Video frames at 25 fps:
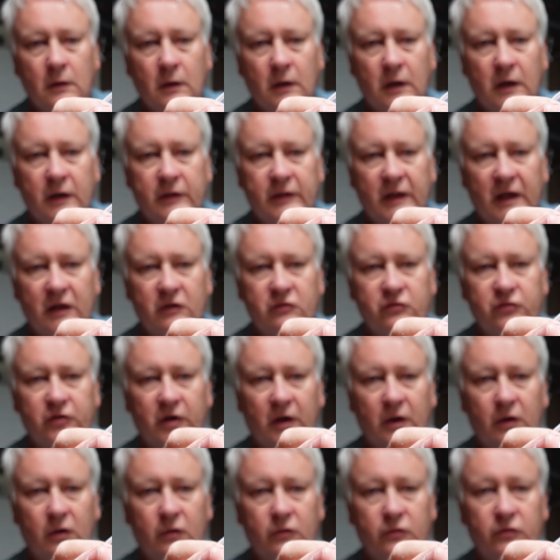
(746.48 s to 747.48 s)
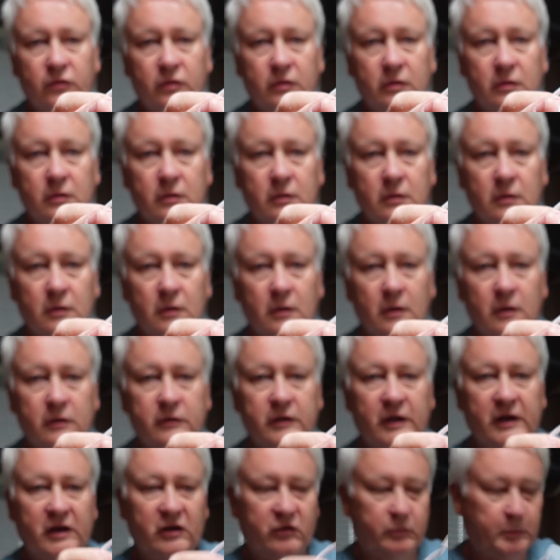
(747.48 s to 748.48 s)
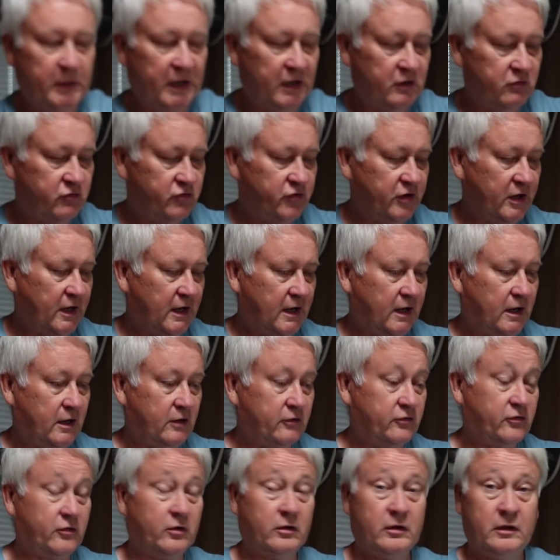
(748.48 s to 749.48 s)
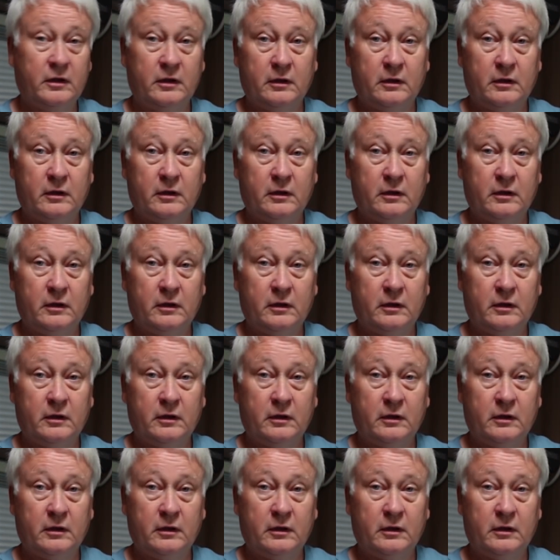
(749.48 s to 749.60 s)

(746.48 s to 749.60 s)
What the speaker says: and that shows that it's being charged